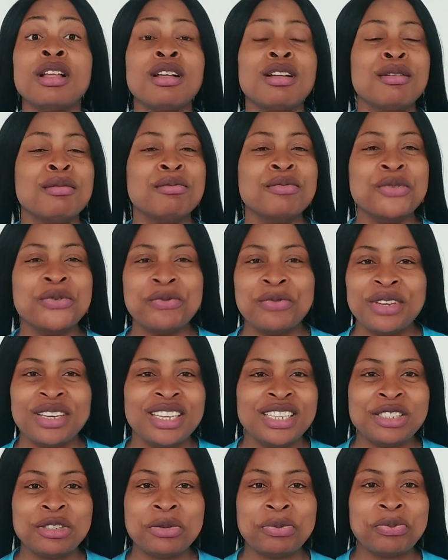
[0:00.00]
moving
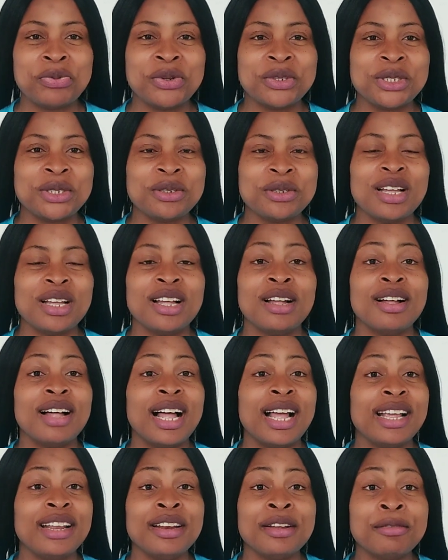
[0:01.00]
into Portugal,
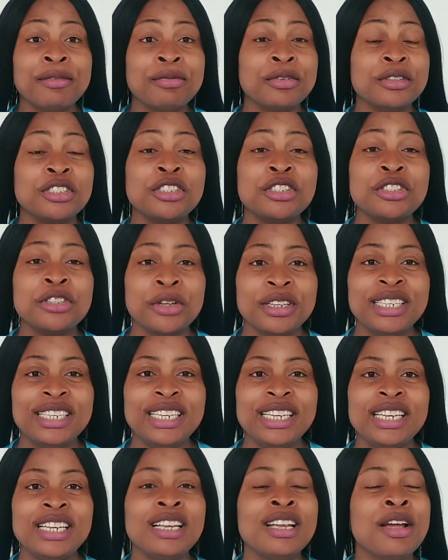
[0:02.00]
either for
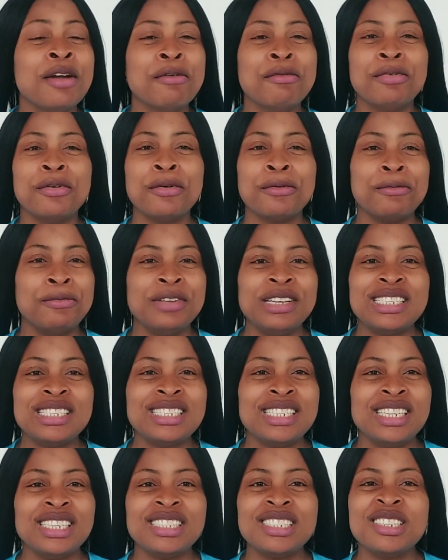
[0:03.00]
study, for
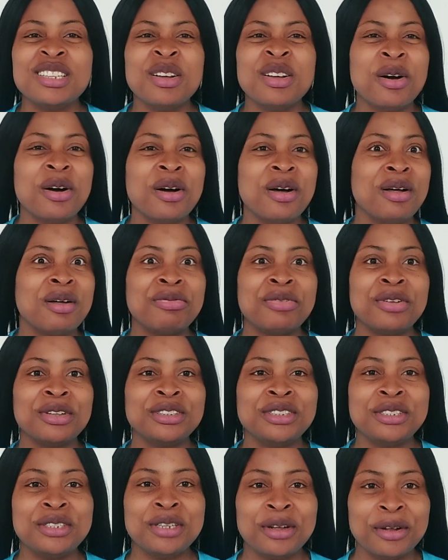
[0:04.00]
visit, or
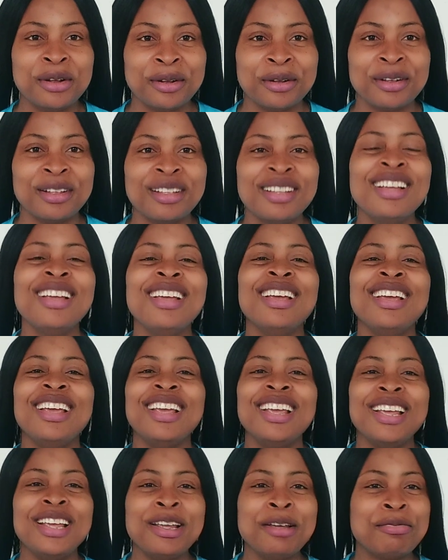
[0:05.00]
for tour.
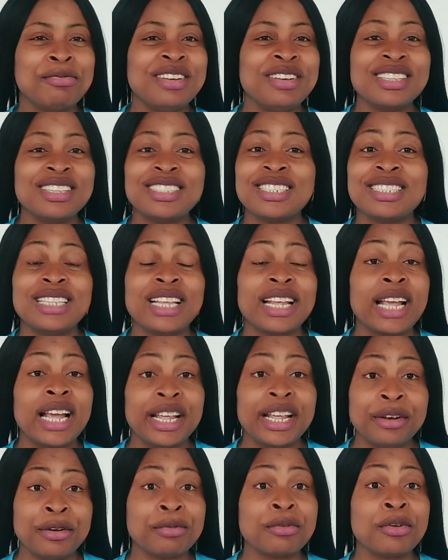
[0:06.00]
If this is the kind
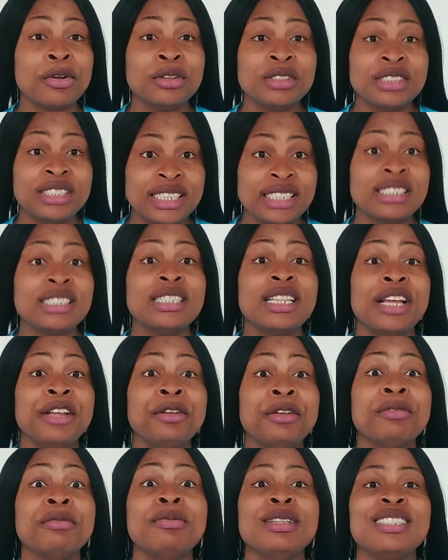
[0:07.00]
of content that you've
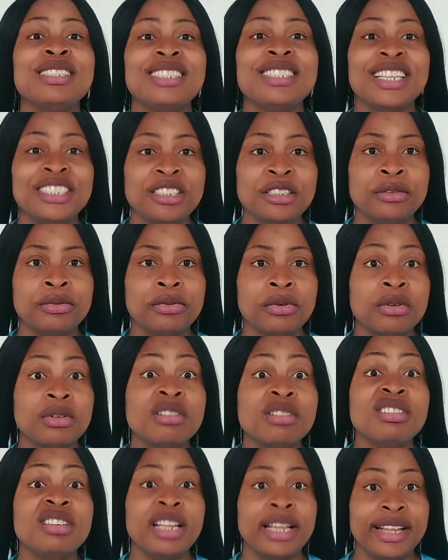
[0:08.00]
been searching for,
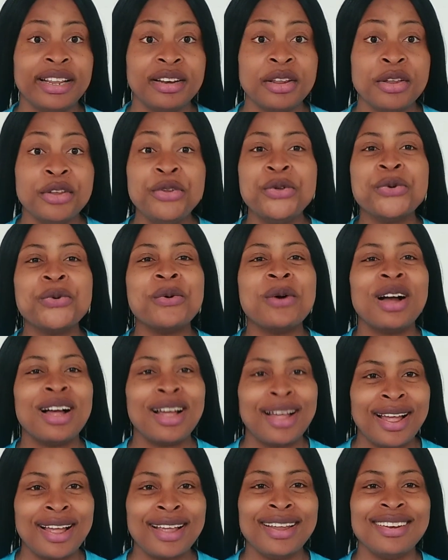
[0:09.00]
then you
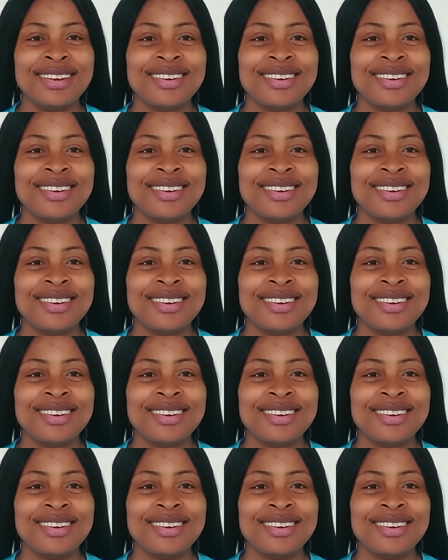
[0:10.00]
are in the